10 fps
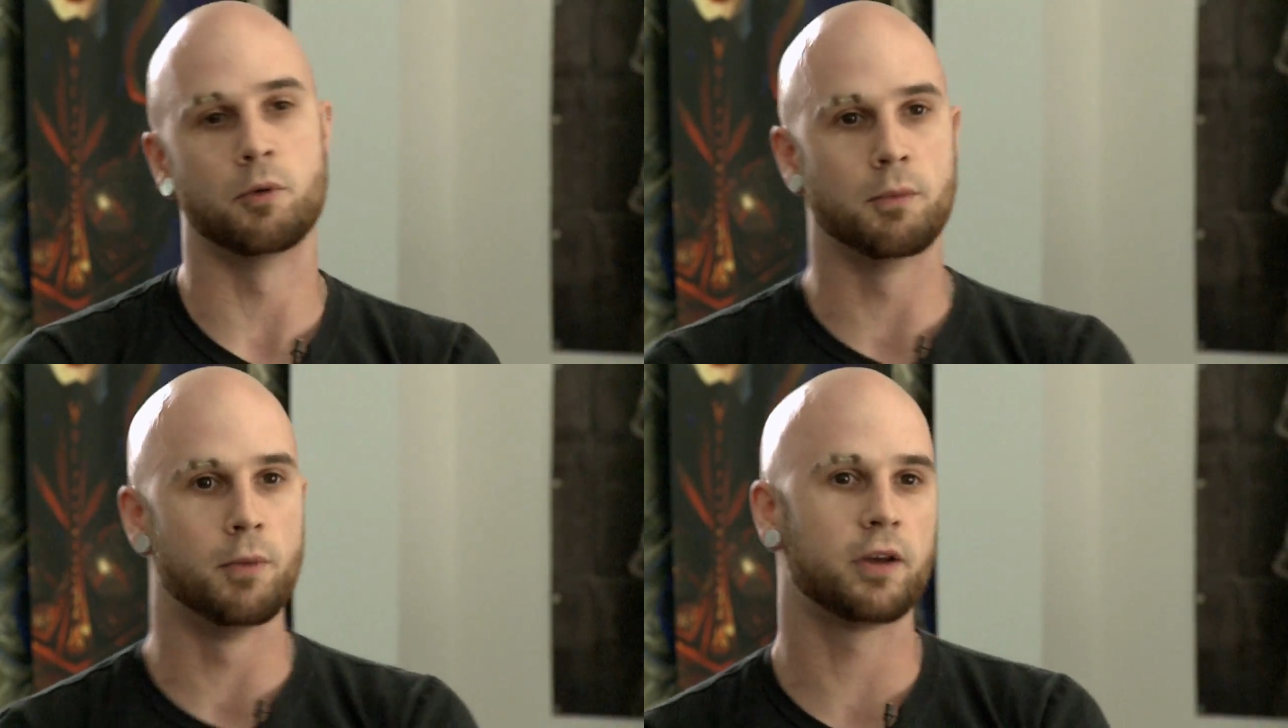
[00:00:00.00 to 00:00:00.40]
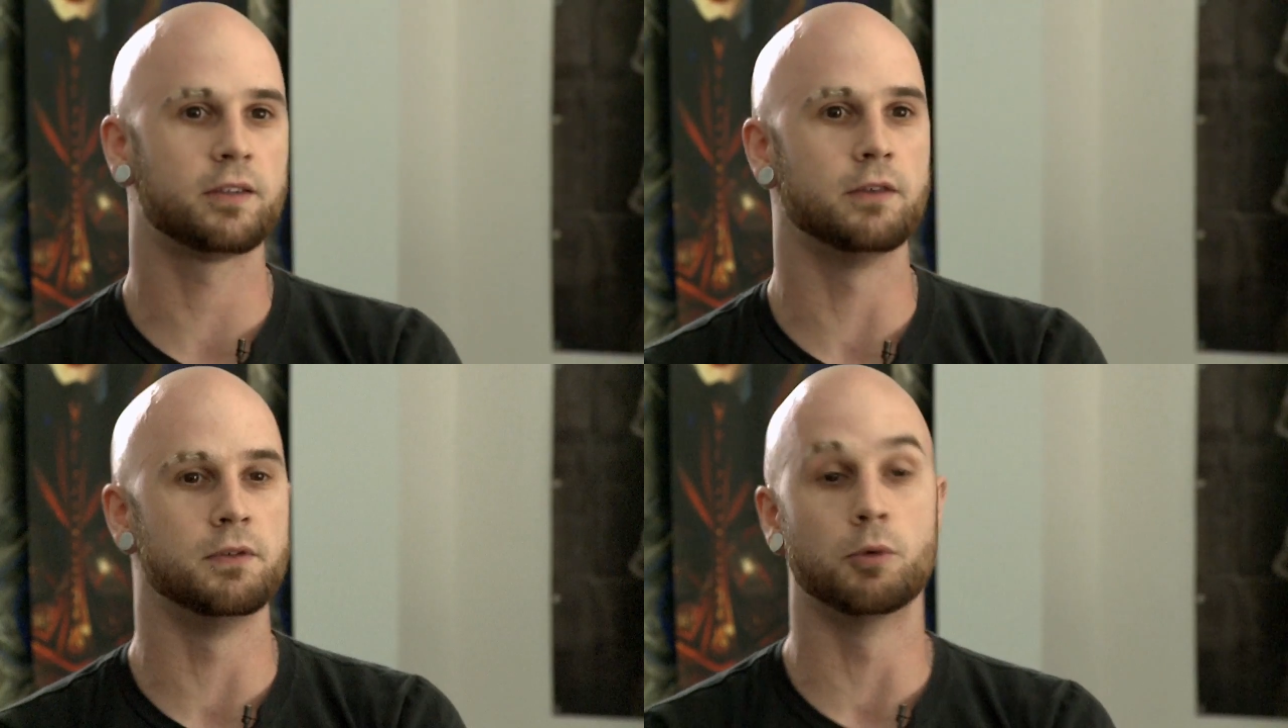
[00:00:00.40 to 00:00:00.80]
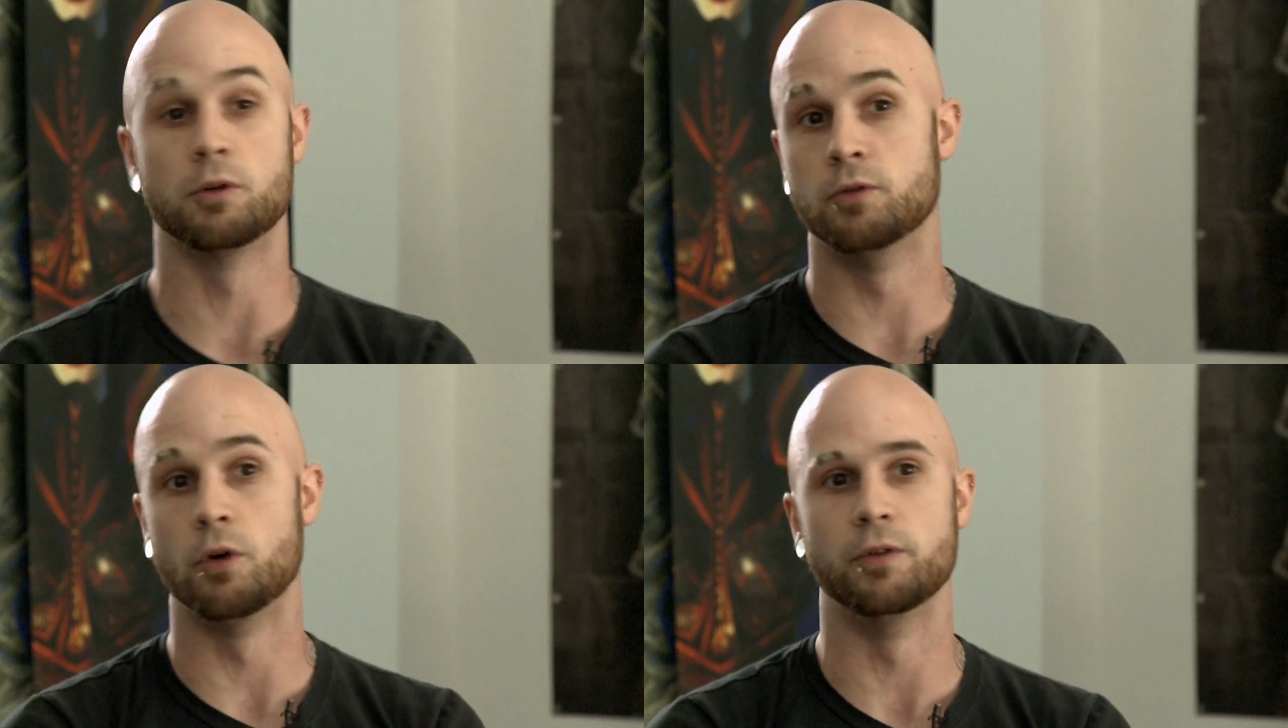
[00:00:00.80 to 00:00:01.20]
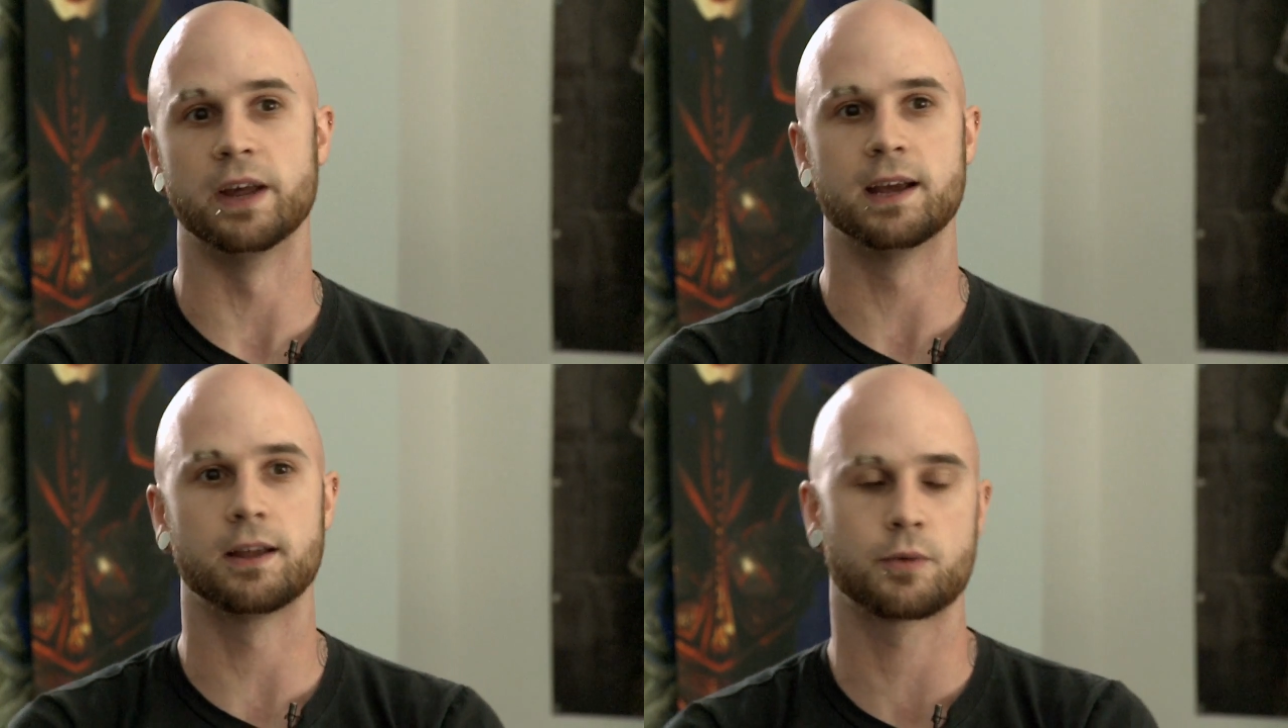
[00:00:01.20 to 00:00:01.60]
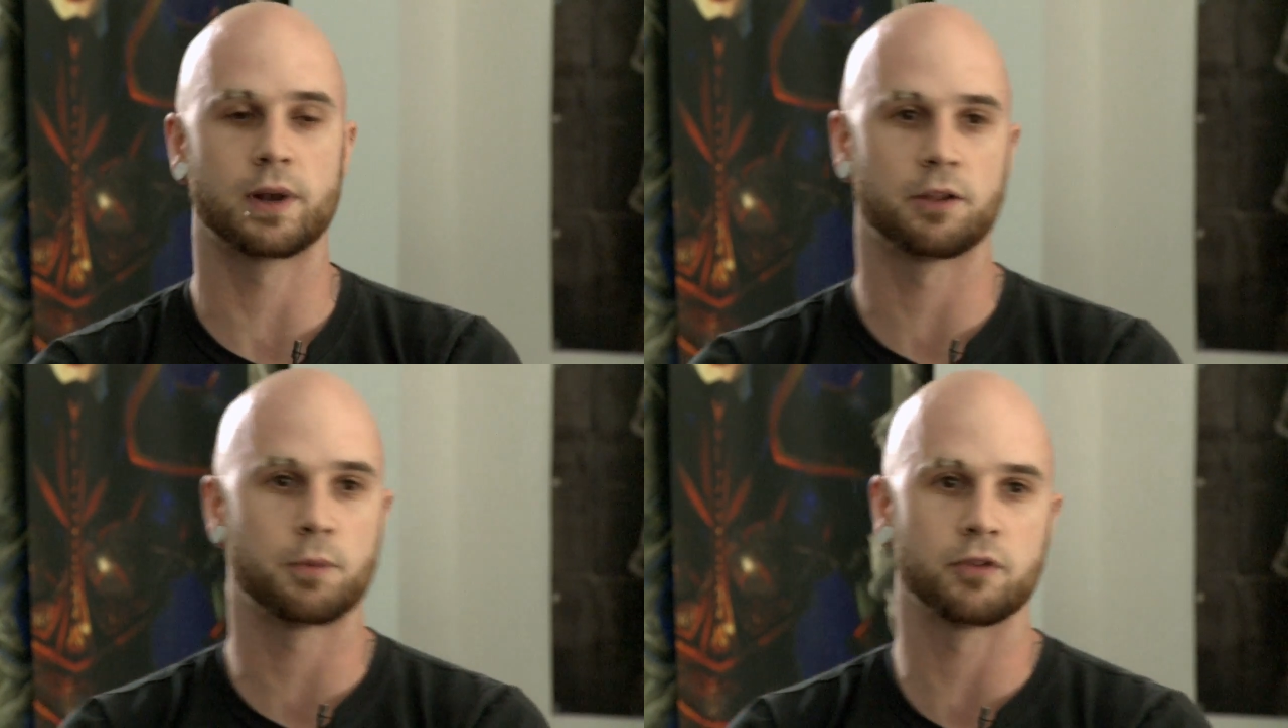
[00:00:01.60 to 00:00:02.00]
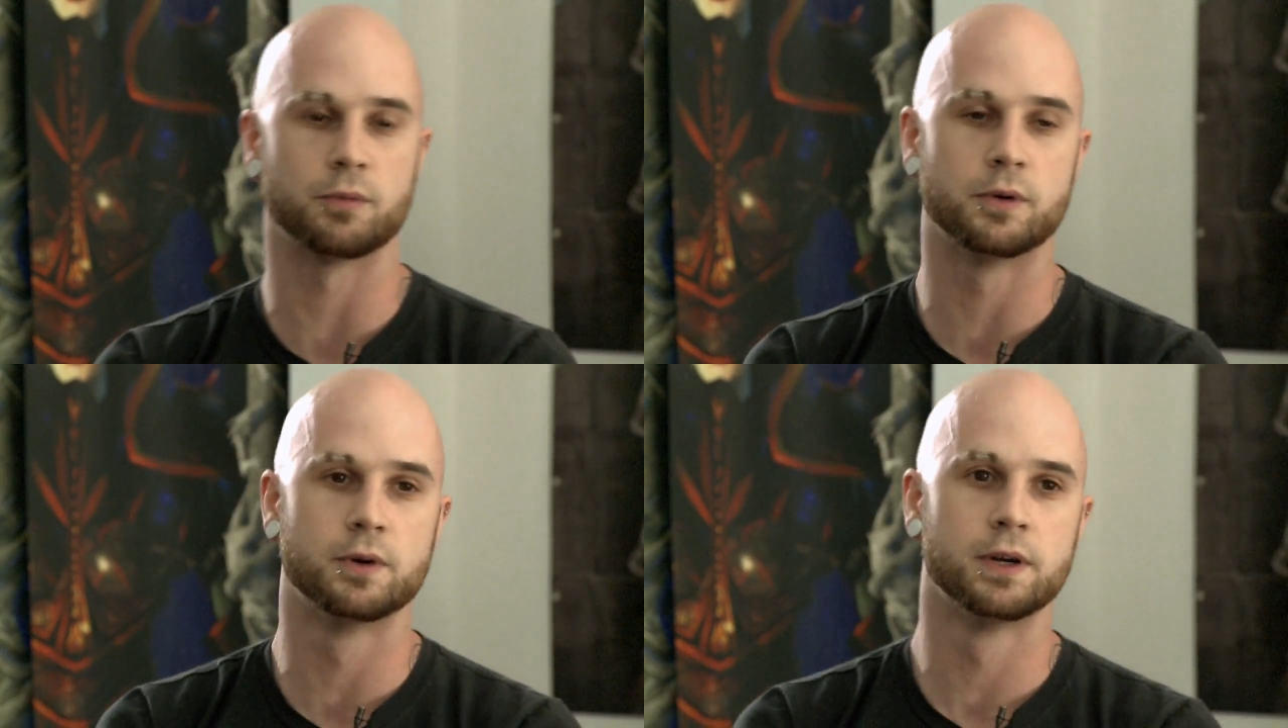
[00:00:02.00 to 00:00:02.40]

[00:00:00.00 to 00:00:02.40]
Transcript: more immersive and more involving as quickly as possible.